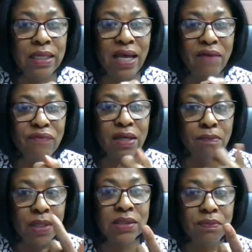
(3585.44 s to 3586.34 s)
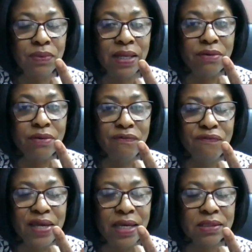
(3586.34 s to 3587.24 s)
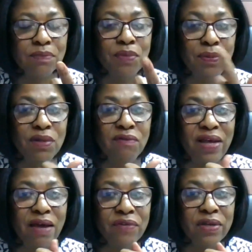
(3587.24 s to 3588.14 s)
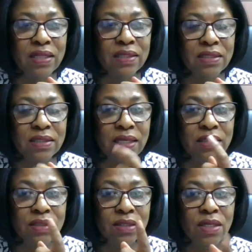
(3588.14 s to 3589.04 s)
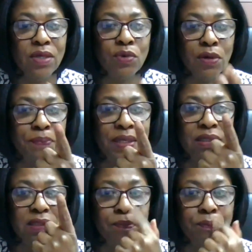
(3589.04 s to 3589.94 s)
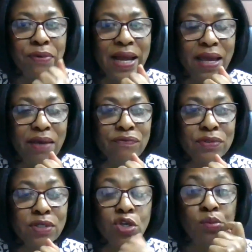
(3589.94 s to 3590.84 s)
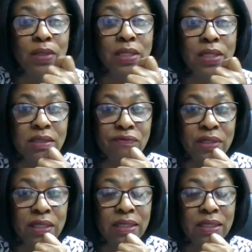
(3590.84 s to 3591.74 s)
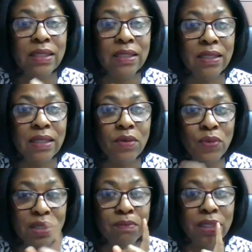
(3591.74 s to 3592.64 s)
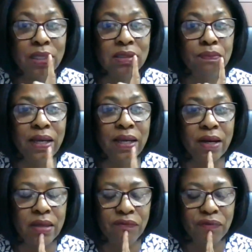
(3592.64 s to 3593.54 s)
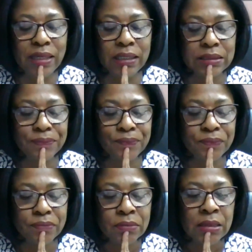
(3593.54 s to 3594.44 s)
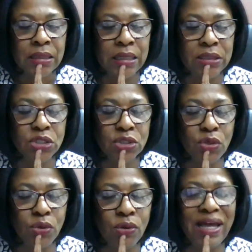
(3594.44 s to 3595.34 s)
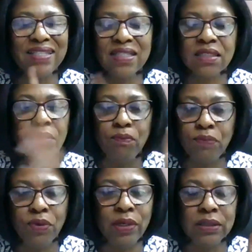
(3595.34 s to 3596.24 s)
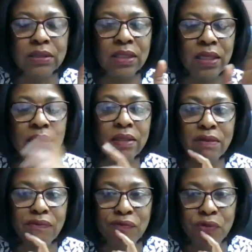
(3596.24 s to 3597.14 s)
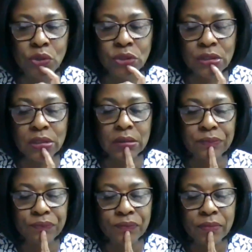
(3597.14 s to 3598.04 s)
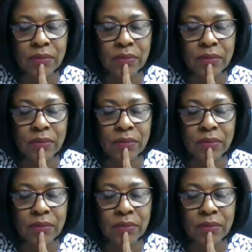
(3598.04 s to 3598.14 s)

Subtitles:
in having a multiplier effect, people of African descent were being deprived cumulatively with a multiplier effect. And so at some point in the future,